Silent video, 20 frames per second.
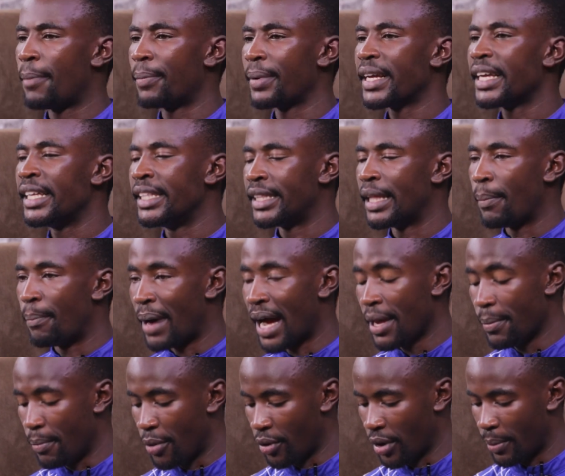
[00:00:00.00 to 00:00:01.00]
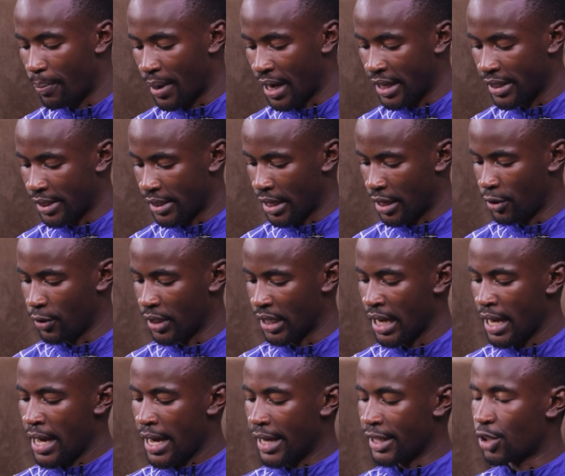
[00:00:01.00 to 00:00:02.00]
up in the Bible. Praise the
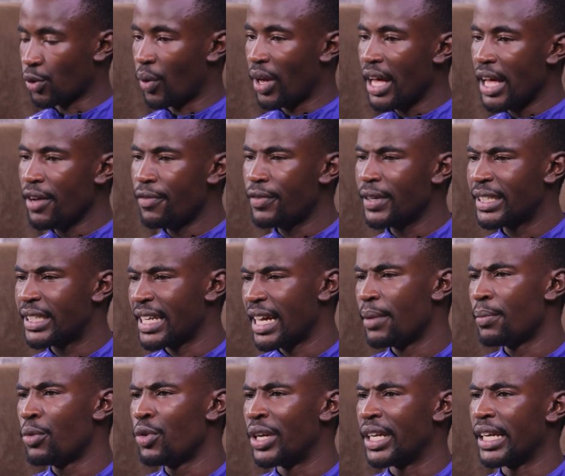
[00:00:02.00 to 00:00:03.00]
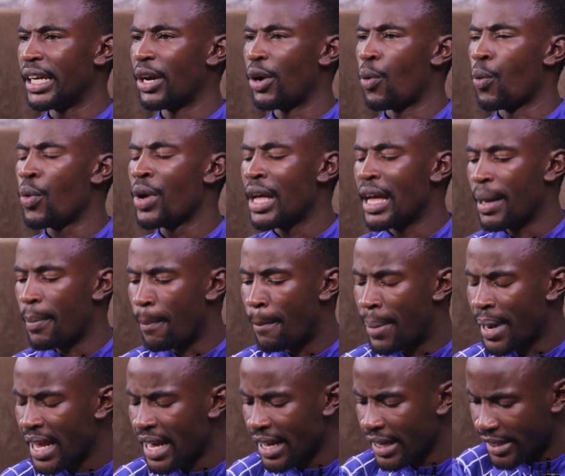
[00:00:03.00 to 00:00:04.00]
Lord. And so every time we, we
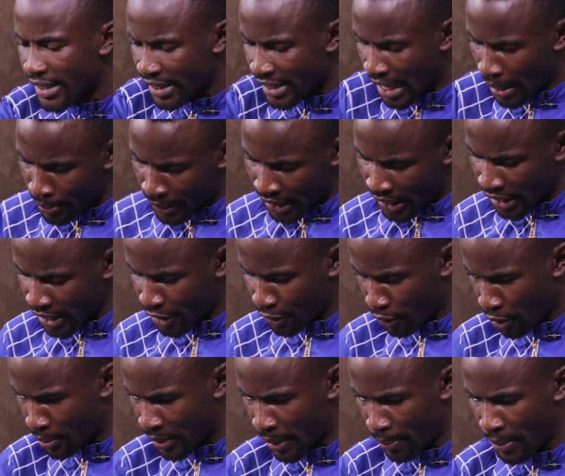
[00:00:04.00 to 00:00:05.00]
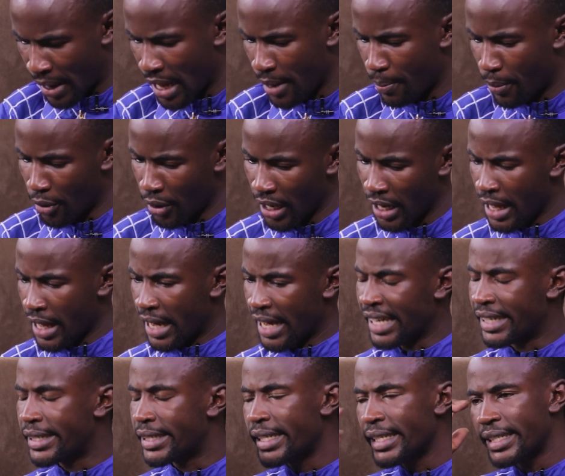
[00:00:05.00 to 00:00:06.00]
bring some things from the Bible,
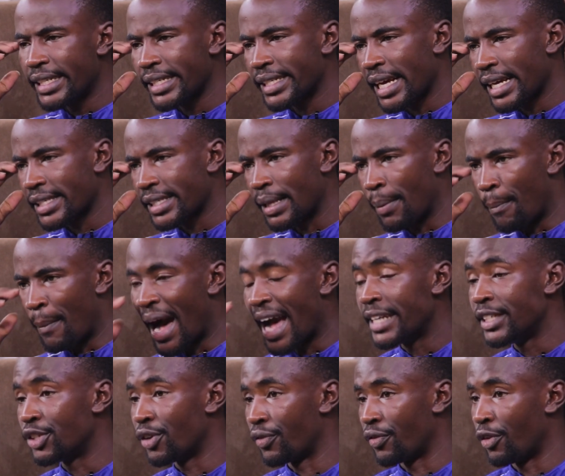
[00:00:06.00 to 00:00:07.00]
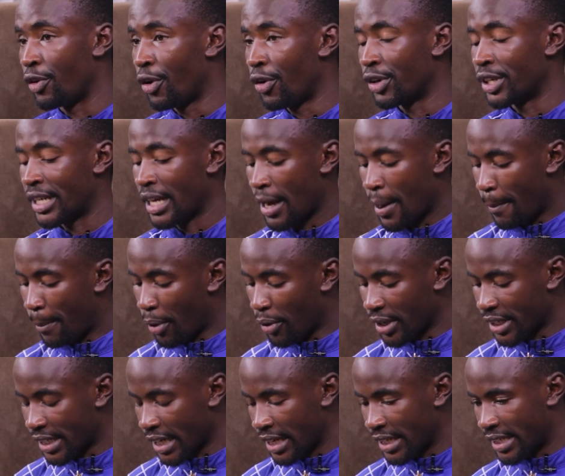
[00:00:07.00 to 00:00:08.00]
it teaches us the mind of God.
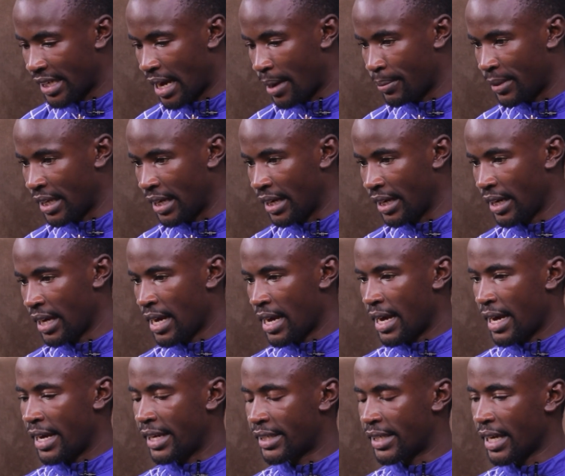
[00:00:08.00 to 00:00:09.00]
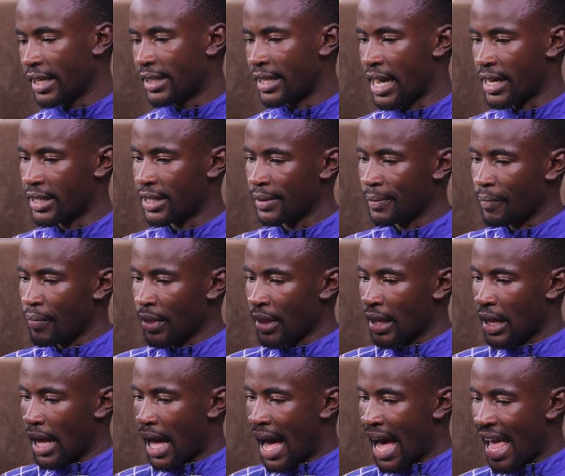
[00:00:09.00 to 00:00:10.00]
Paul said something. He said that
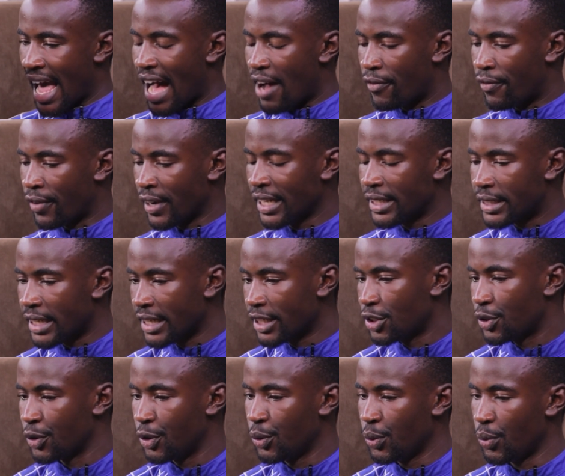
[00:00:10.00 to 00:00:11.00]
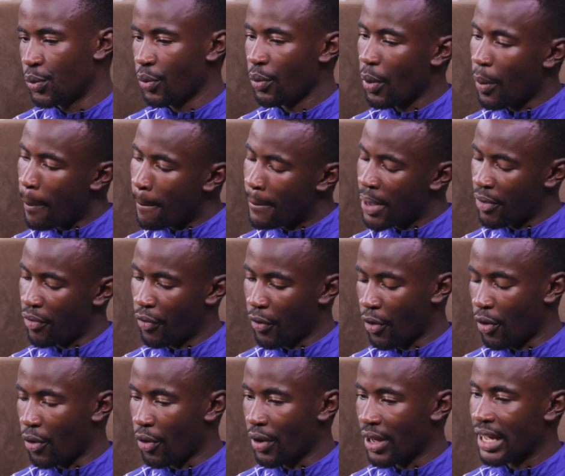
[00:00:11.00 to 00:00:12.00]
I have written to you
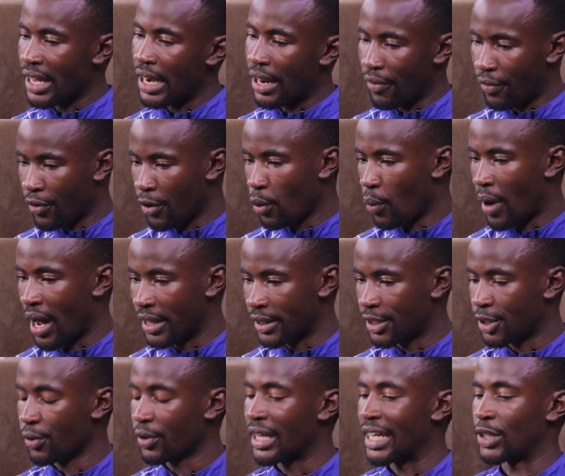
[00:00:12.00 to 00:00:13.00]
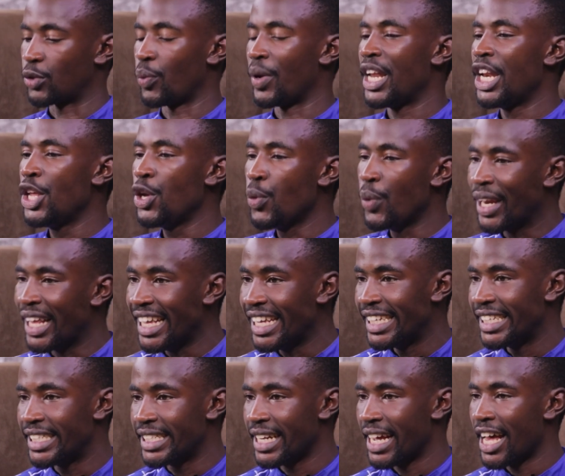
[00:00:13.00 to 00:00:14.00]
before in a few words so that when you
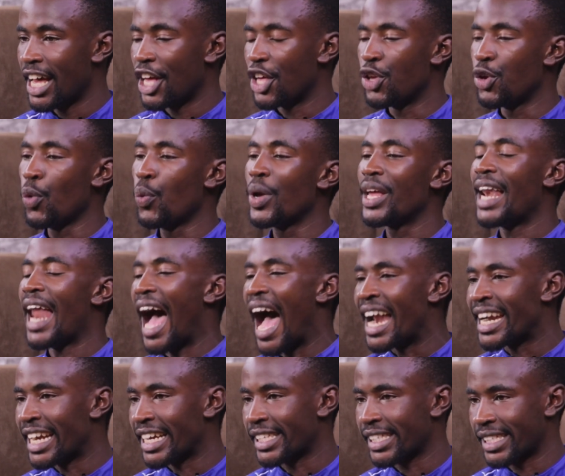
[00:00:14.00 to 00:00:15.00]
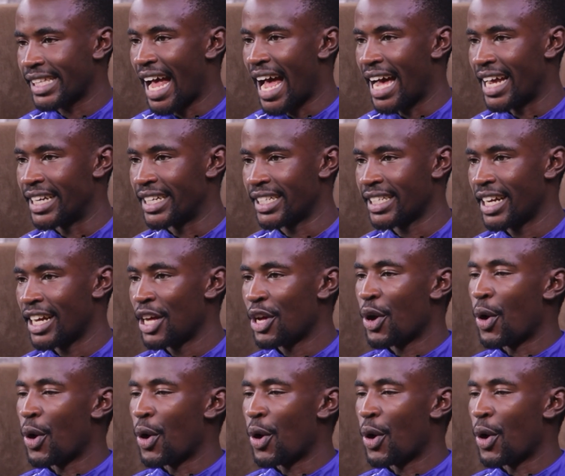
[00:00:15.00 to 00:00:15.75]
read, you will understand